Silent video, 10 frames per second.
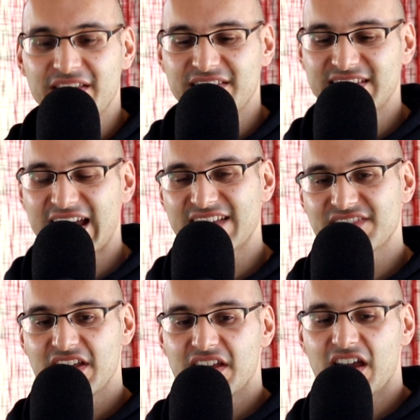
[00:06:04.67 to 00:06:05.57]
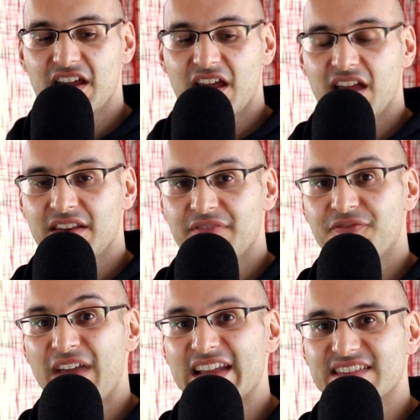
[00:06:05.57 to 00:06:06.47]
This has an
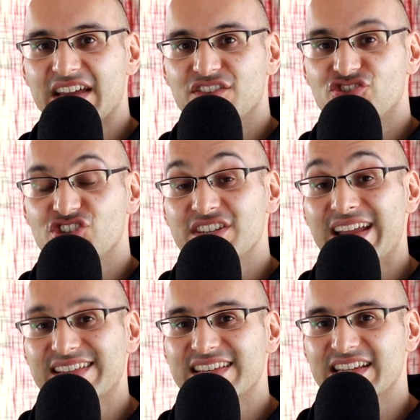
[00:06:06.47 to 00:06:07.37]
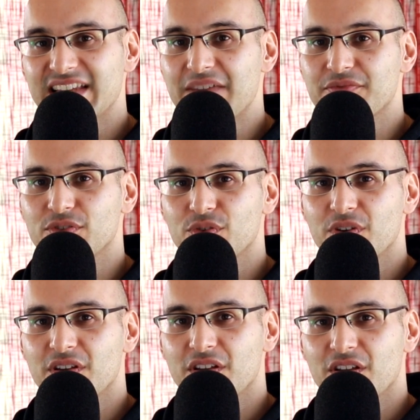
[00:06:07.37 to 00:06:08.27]
effect at the genetic level,
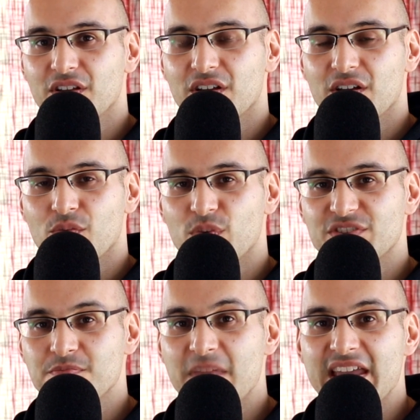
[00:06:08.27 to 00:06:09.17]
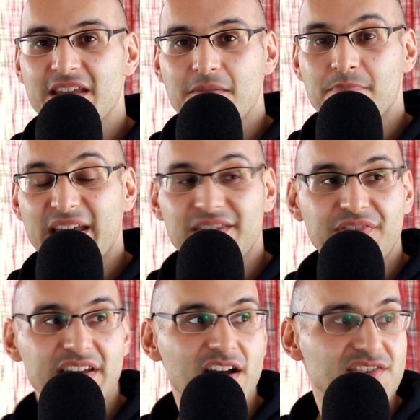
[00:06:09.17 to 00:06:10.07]
which may
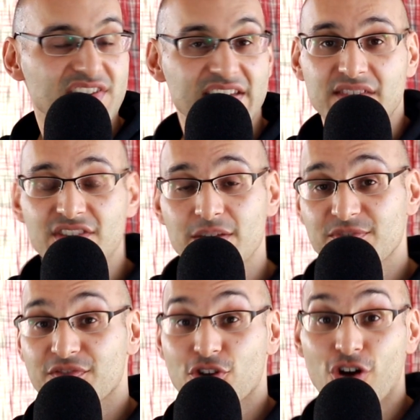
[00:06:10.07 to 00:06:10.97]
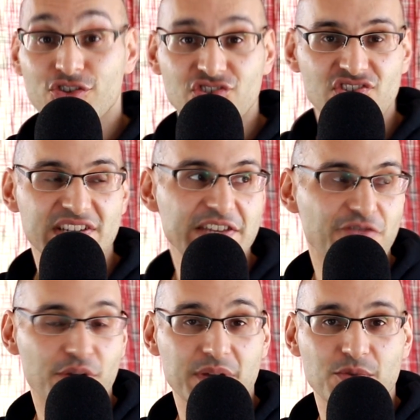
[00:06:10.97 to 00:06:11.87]
benefit us in terms of consciously
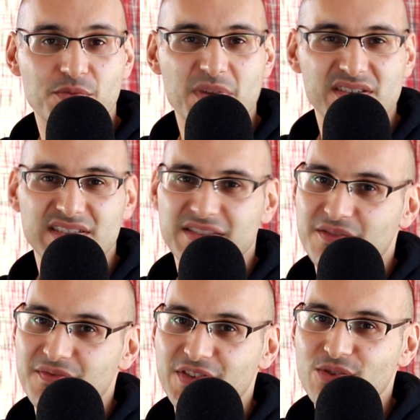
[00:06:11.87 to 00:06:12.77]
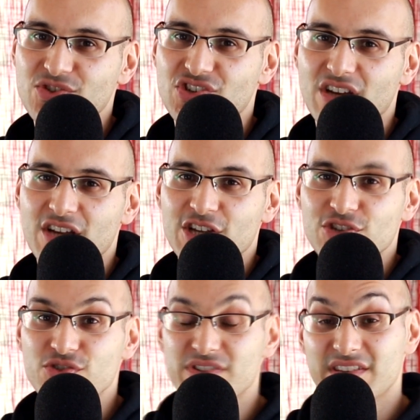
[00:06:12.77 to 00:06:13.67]
growing more muscle in the future
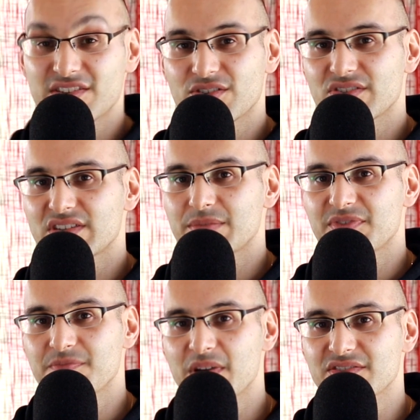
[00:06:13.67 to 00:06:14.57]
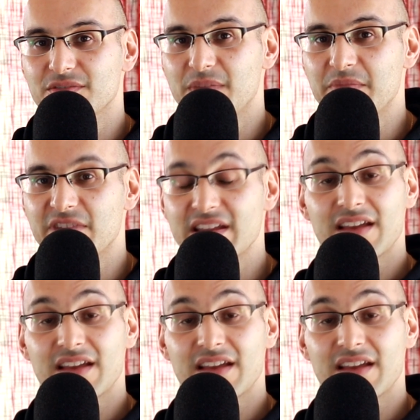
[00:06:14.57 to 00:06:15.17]
using this concept of muscle memory.